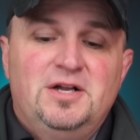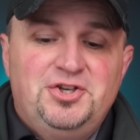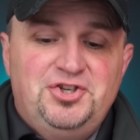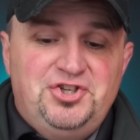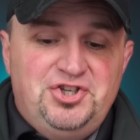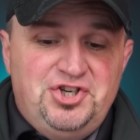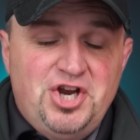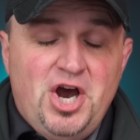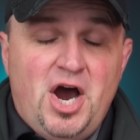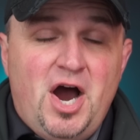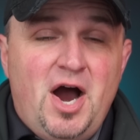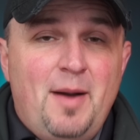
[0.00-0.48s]

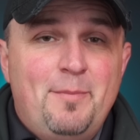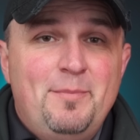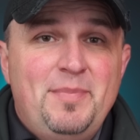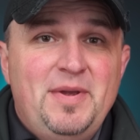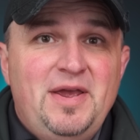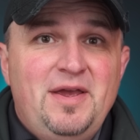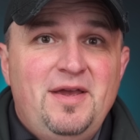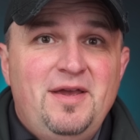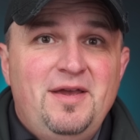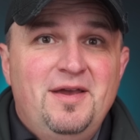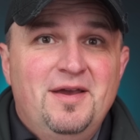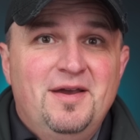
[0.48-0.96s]

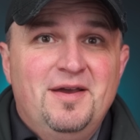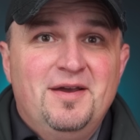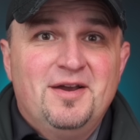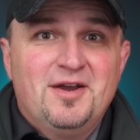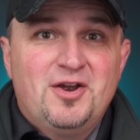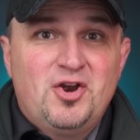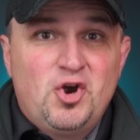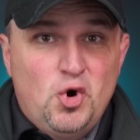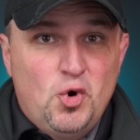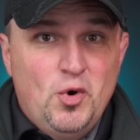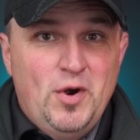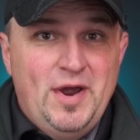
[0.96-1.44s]
Choppy,
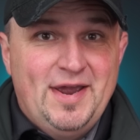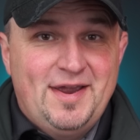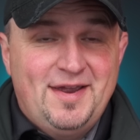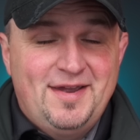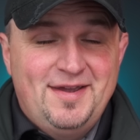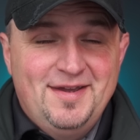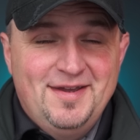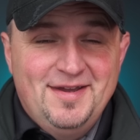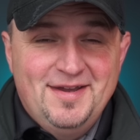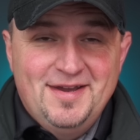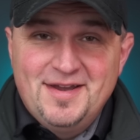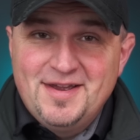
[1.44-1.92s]

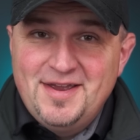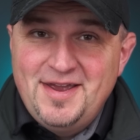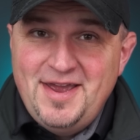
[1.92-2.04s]
quick